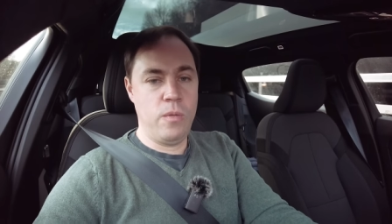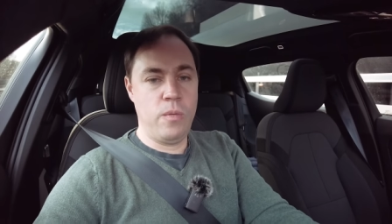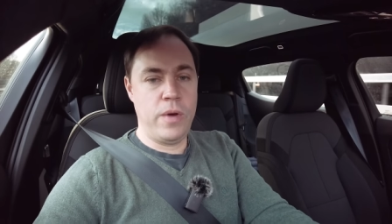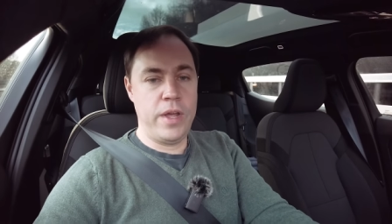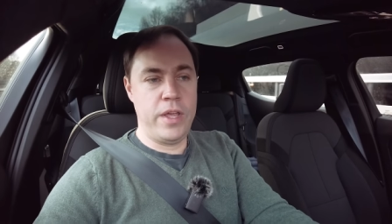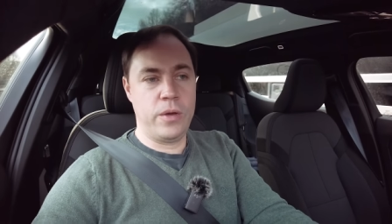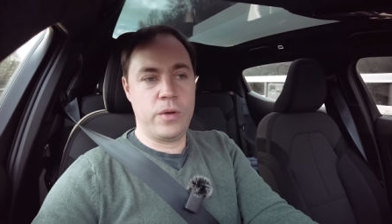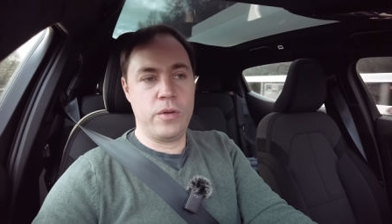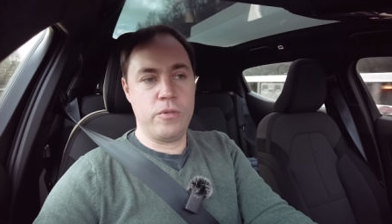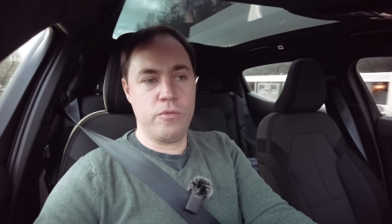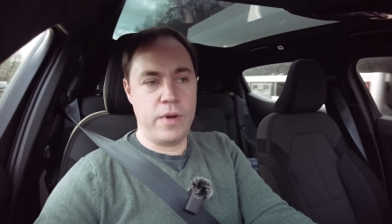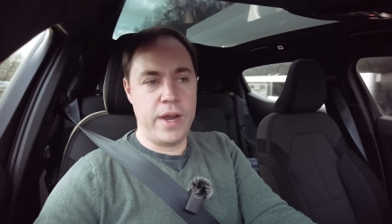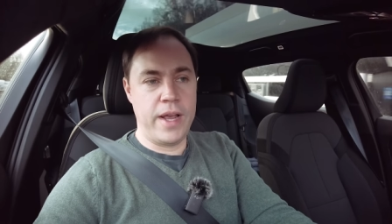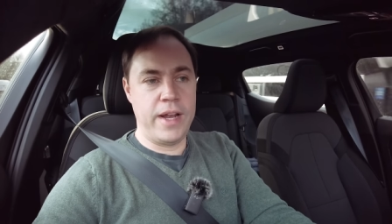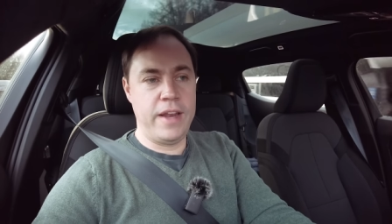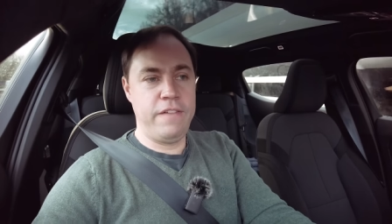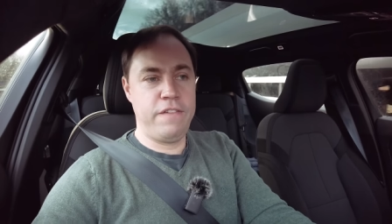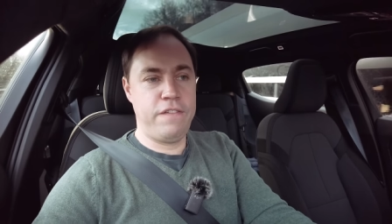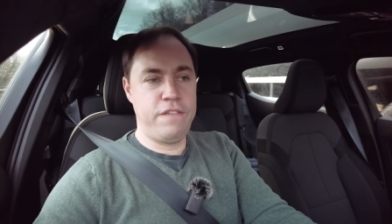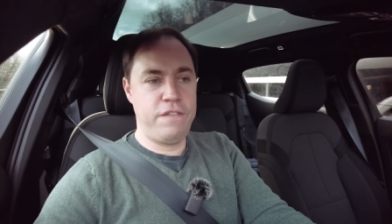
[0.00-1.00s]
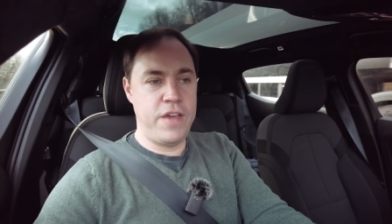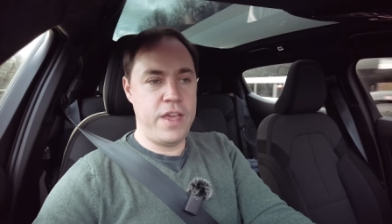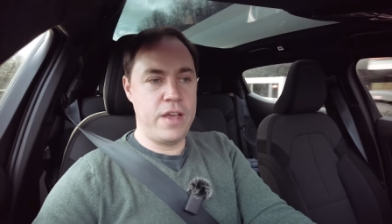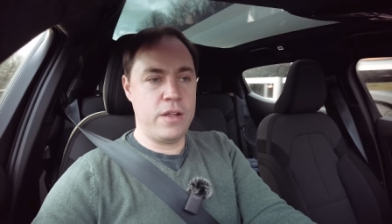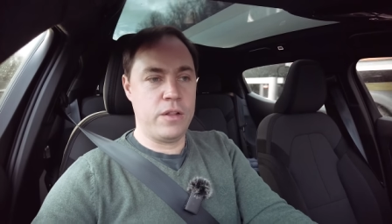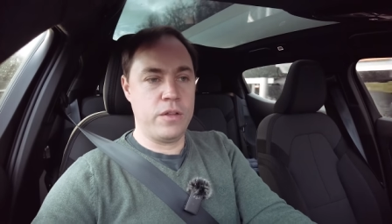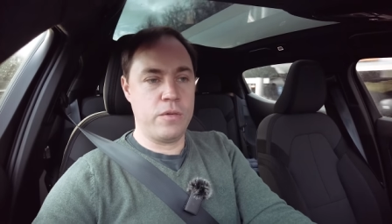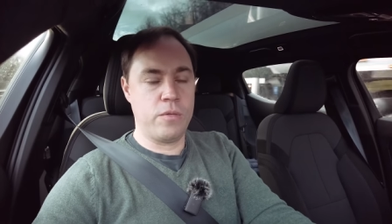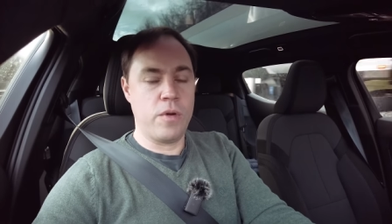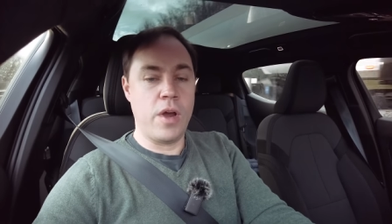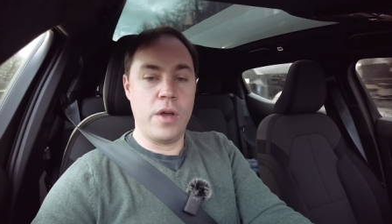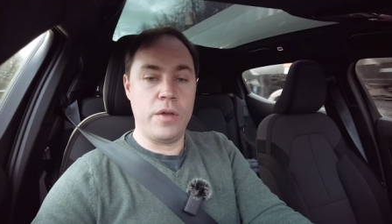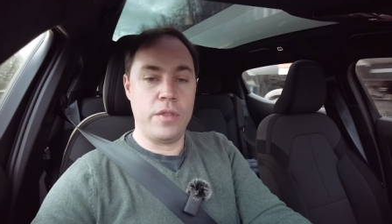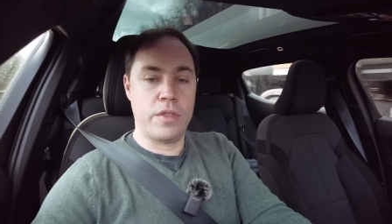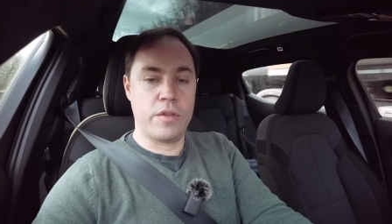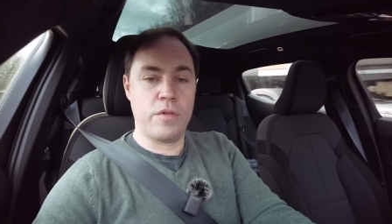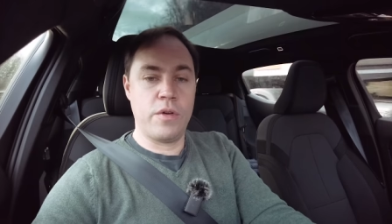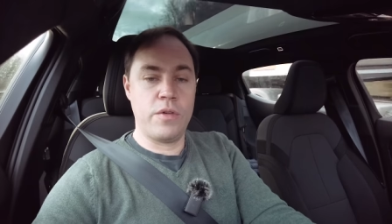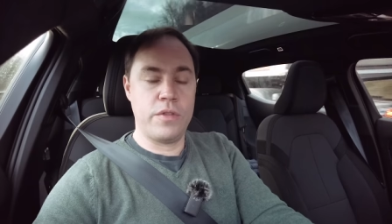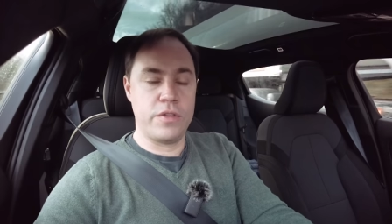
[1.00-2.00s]
where you can really feel the road
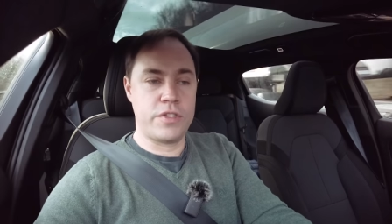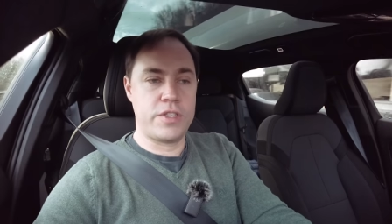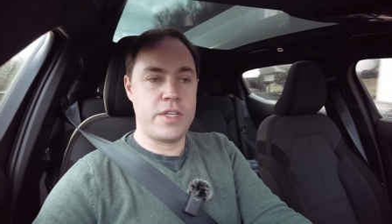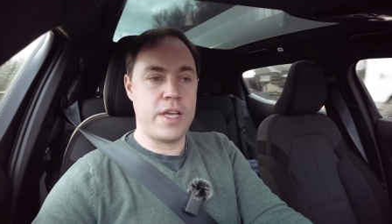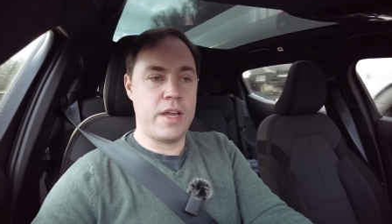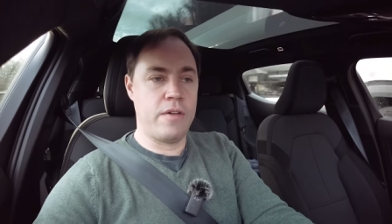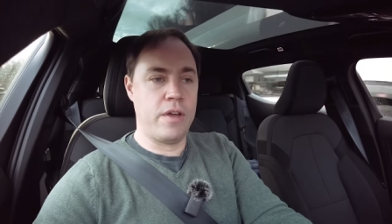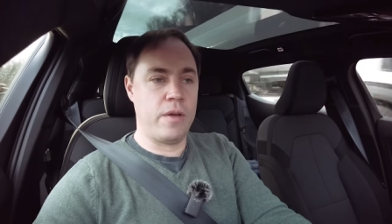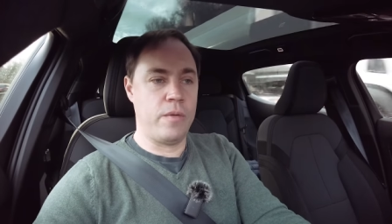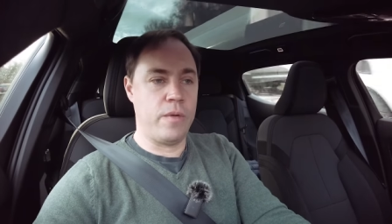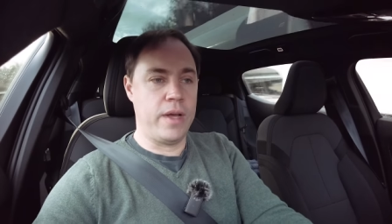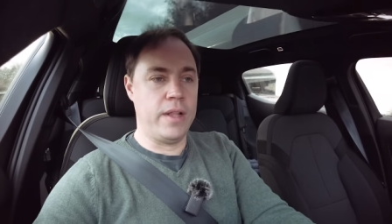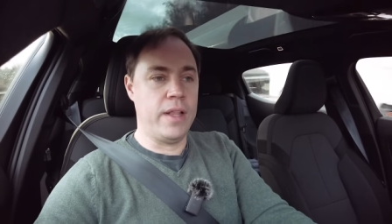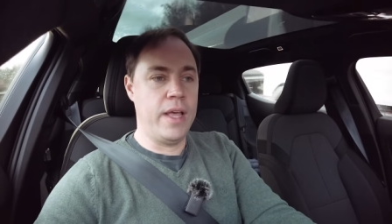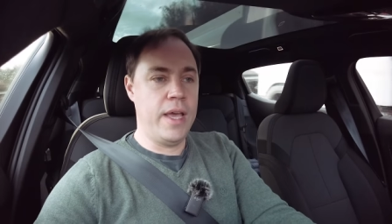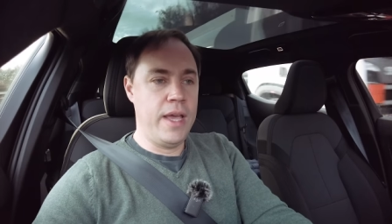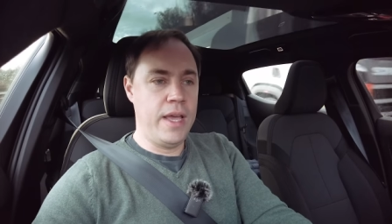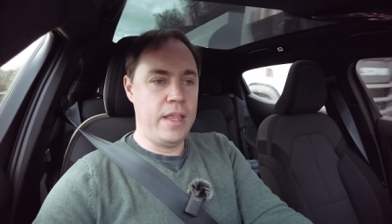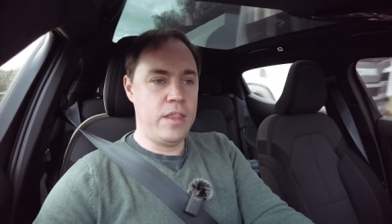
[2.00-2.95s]
through the steering wheel.